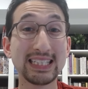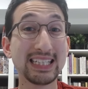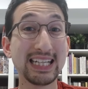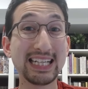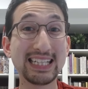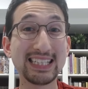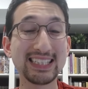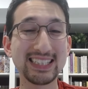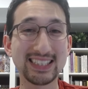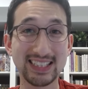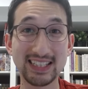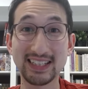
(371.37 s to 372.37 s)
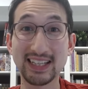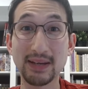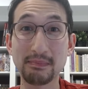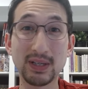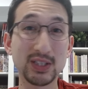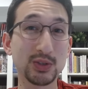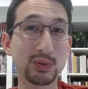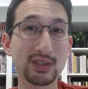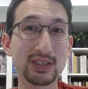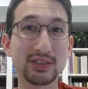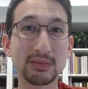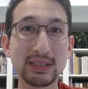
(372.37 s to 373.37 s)
And it's gonna get much worse
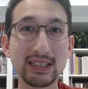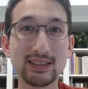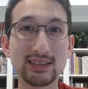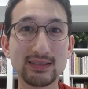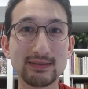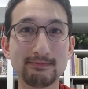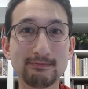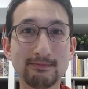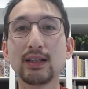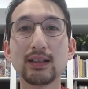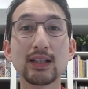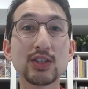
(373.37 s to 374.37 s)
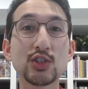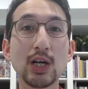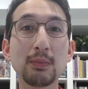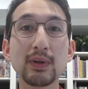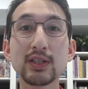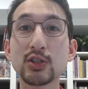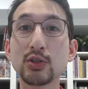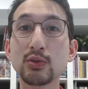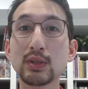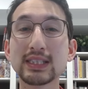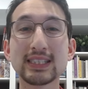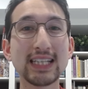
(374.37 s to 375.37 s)
from here. Let's jump to
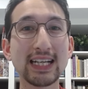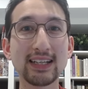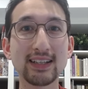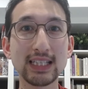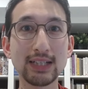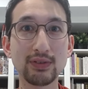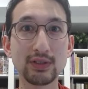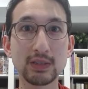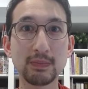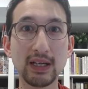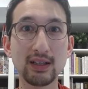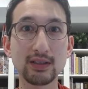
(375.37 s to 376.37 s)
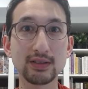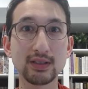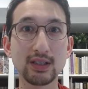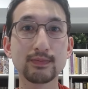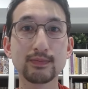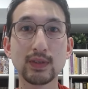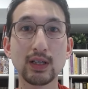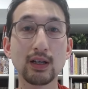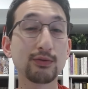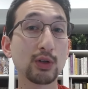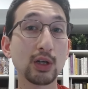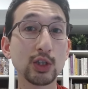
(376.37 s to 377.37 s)
2nd level spells.
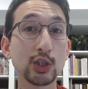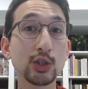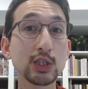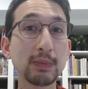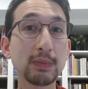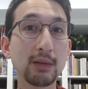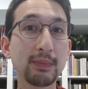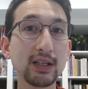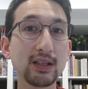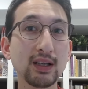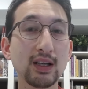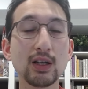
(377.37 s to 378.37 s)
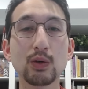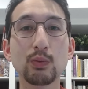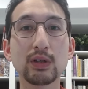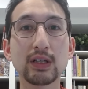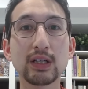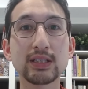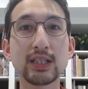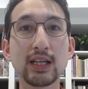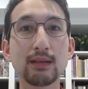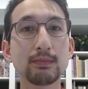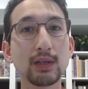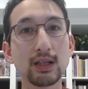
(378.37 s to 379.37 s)
For our good spell pick, we're gonna
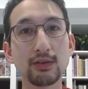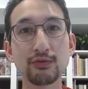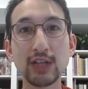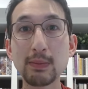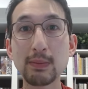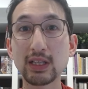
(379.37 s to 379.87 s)
say Flaming